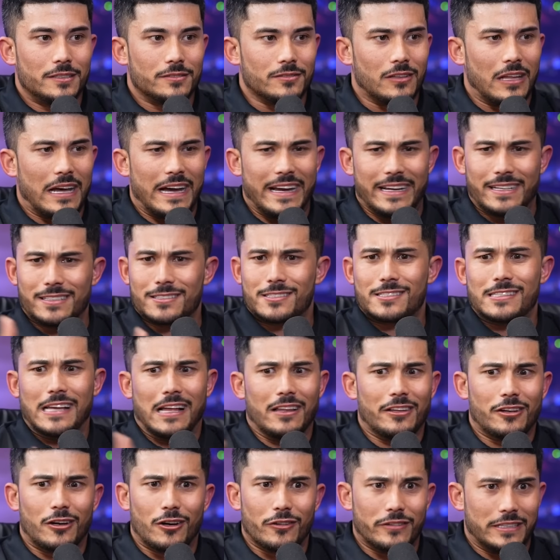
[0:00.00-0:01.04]
like,
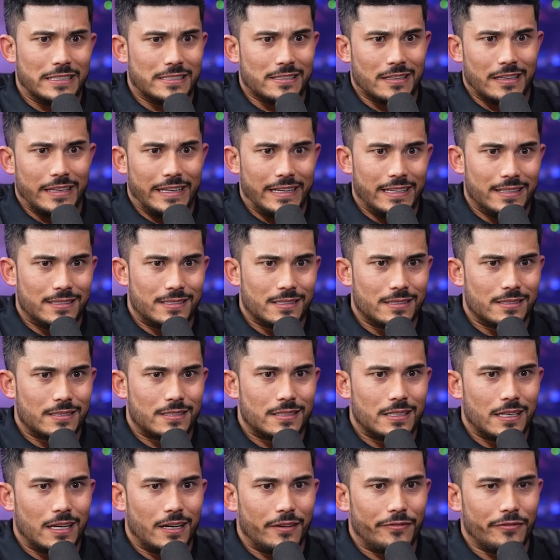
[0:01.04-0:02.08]
selling all these leads and
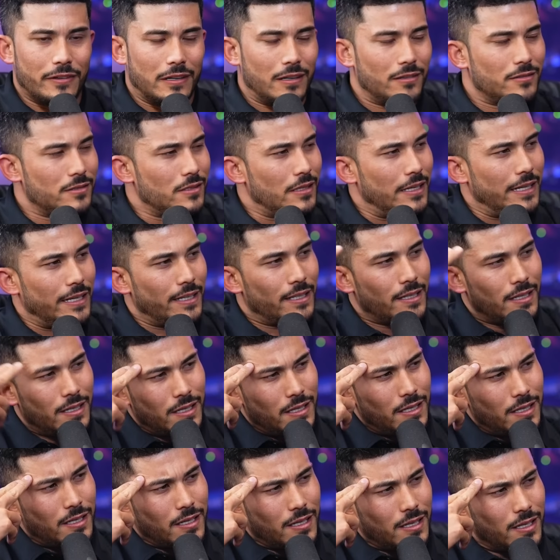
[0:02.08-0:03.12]
stuff. And I was like,
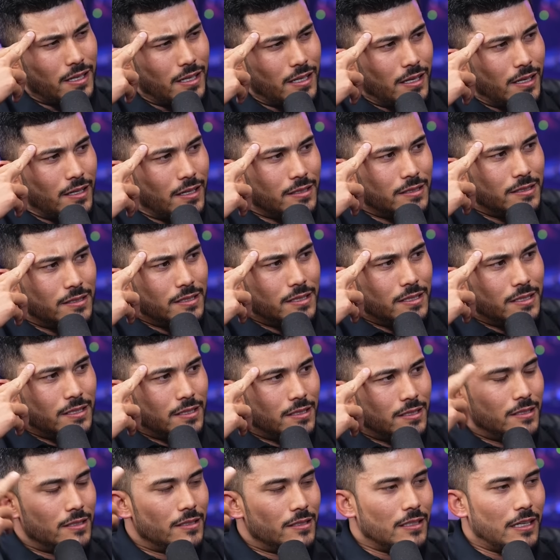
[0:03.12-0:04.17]
huh,
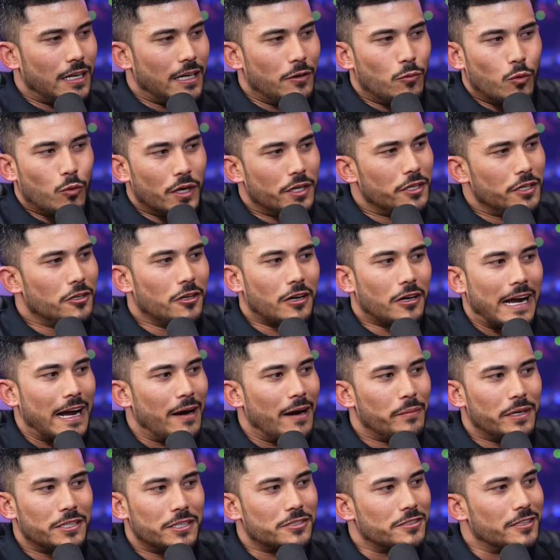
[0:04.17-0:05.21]
I wonder how
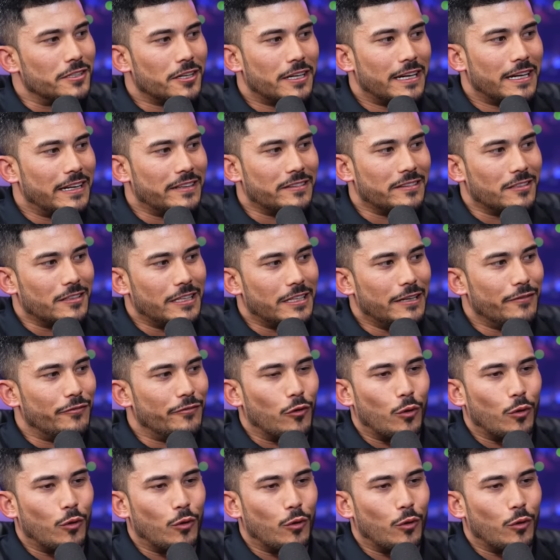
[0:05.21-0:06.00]
much they're getting the lead